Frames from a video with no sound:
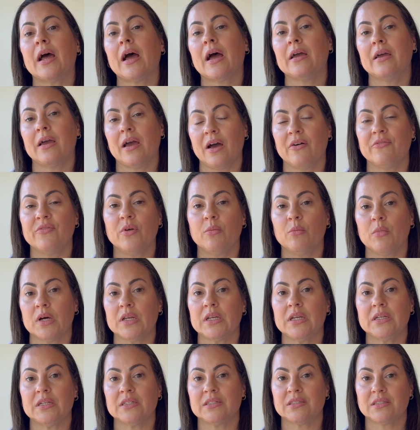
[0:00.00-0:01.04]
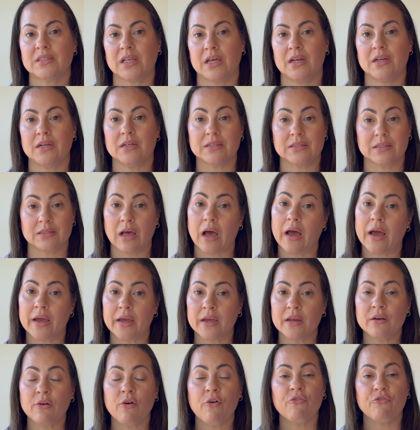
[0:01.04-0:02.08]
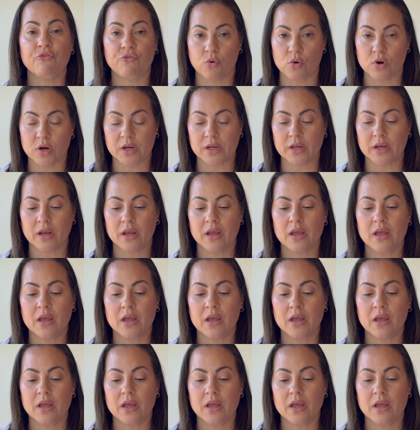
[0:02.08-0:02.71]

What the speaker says: I have the money set aside for it.